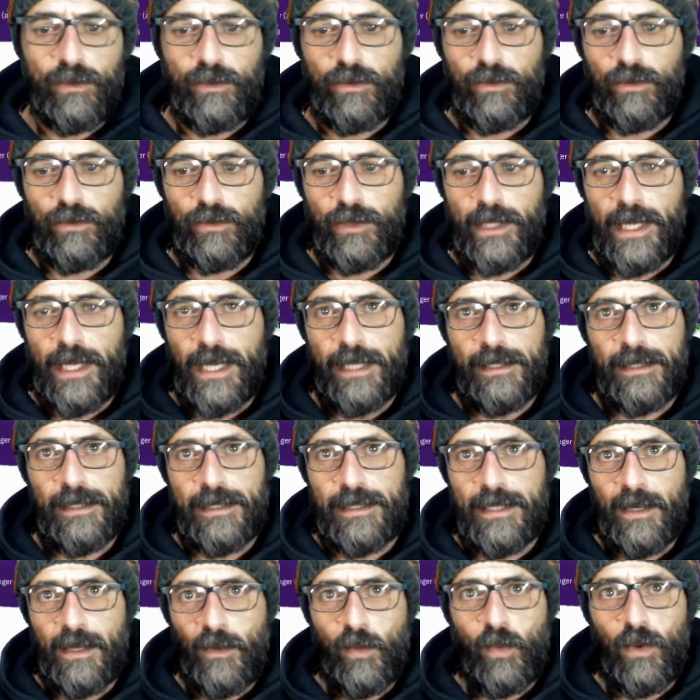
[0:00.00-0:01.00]
to get
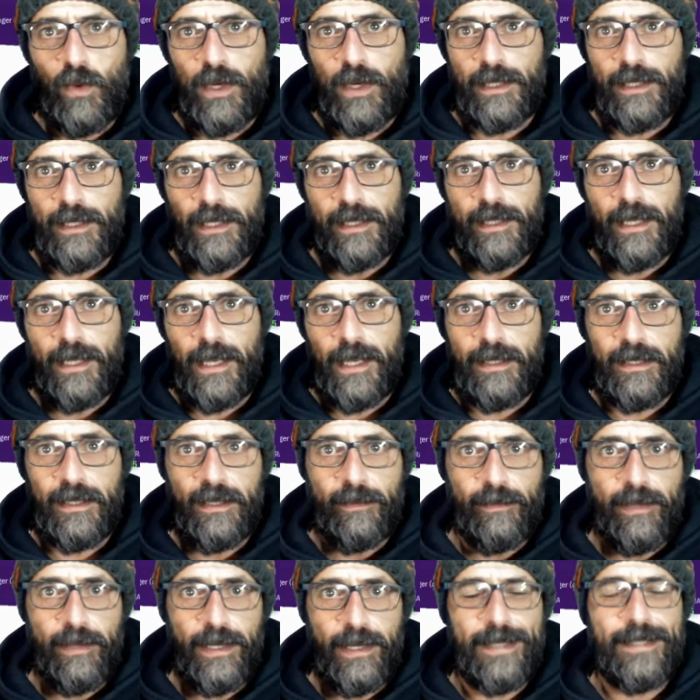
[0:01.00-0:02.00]
someone that can
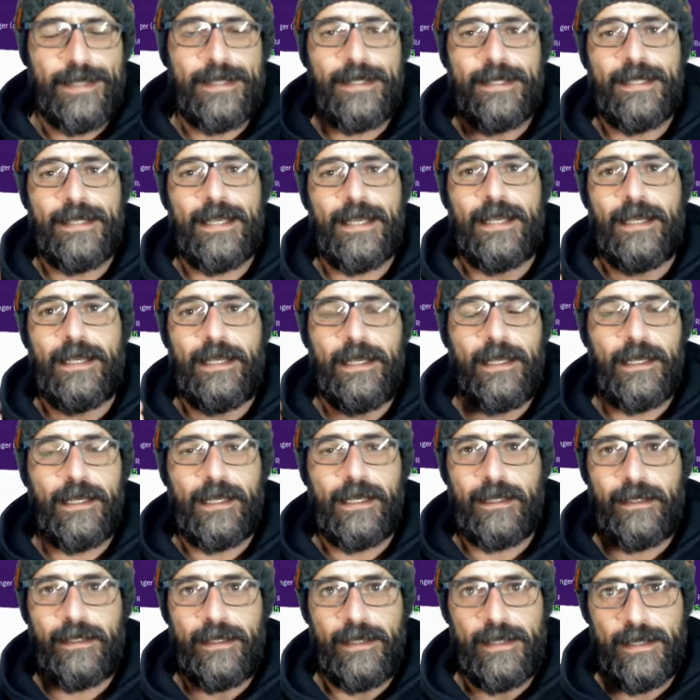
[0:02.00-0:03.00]
replace Selly in
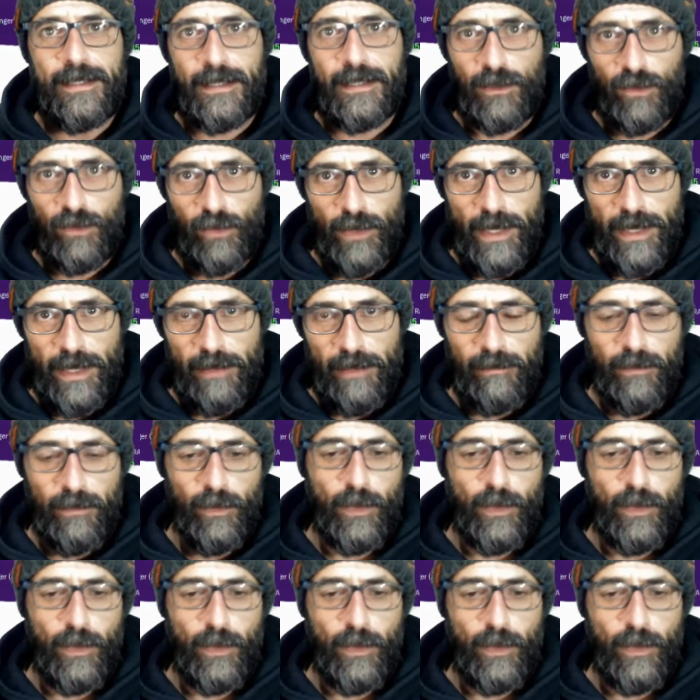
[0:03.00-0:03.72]
a decent way.